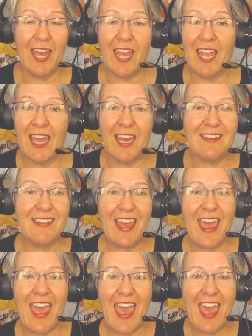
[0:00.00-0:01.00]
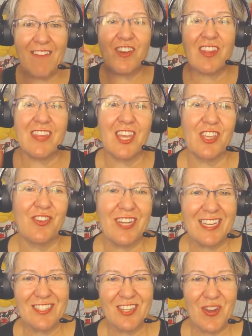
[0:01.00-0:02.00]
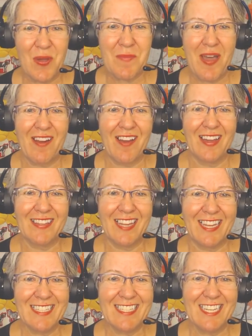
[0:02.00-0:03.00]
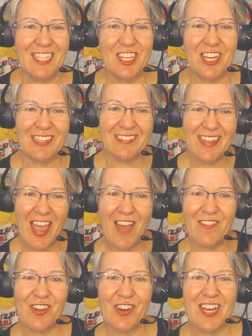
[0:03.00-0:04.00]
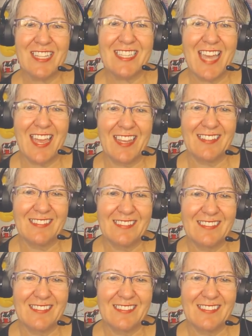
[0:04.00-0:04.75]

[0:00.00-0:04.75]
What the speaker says: and everything you need to know about online teaching. Have a great day.